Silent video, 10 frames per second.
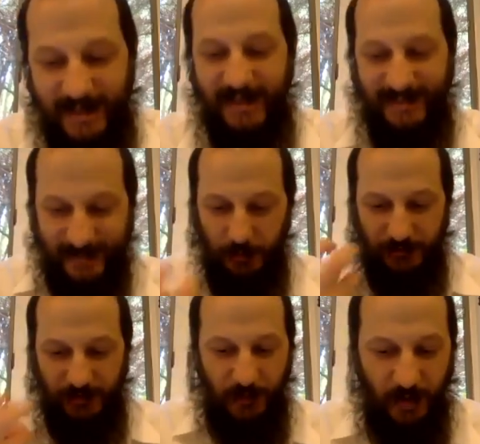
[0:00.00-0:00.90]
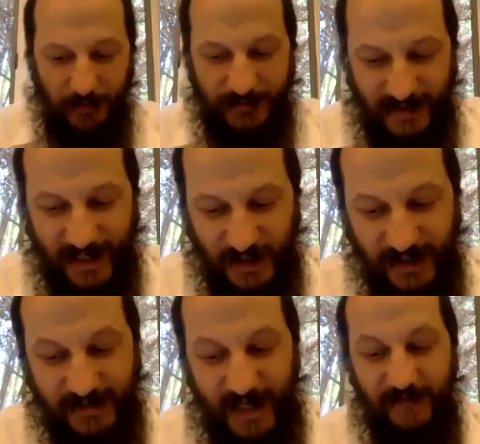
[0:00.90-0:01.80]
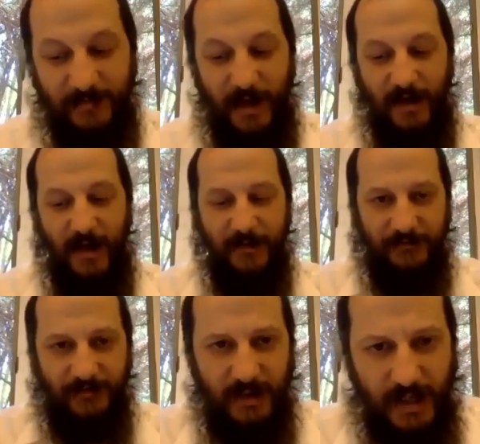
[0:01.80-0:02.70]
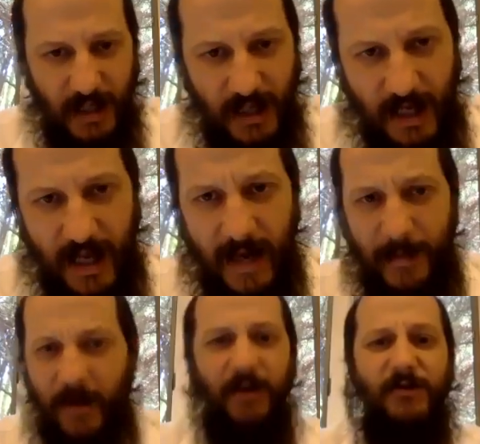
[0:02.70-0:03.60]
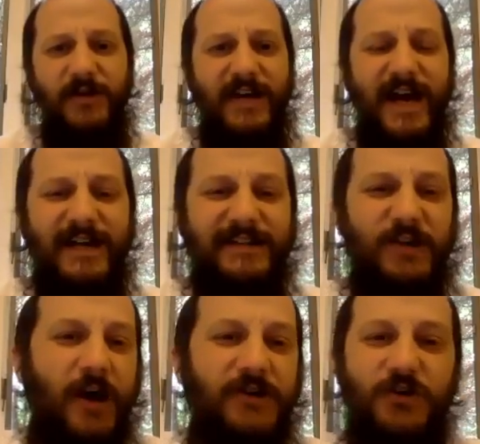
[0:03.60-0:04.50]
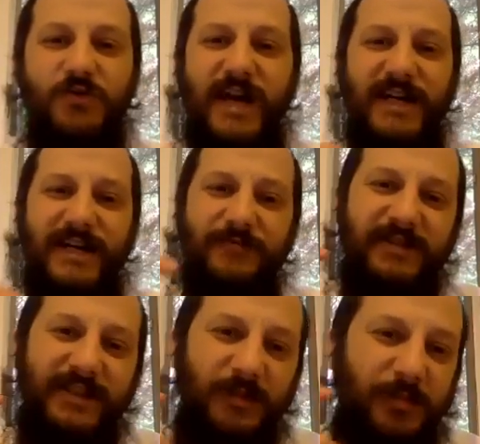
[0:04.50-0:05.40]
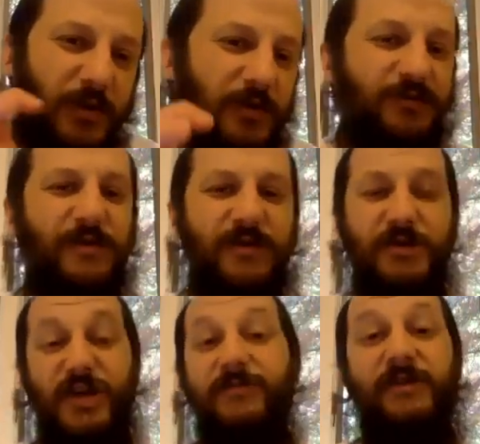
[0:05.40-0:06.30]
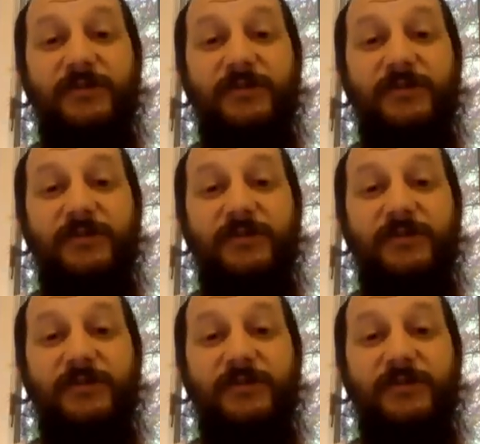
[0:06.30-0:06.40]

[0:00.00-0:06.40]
It serves a purpose. It actually saved my life. But not only that, God created every single person with a mission.